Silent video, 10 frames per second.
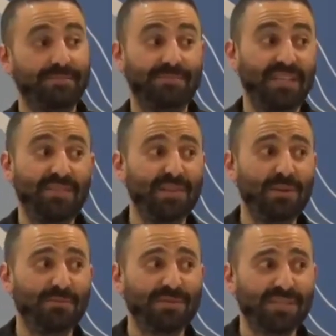You never
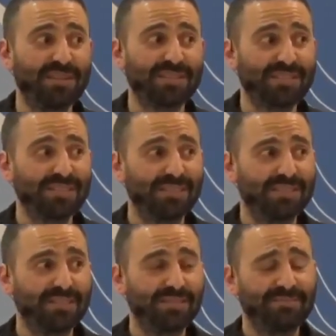know the results.
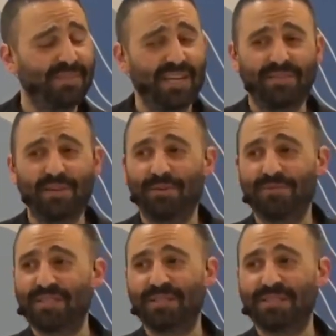You never know the
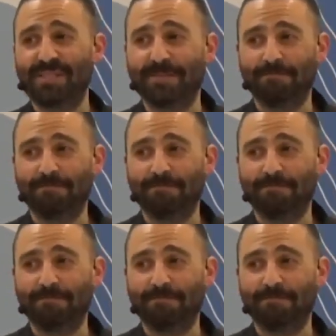results.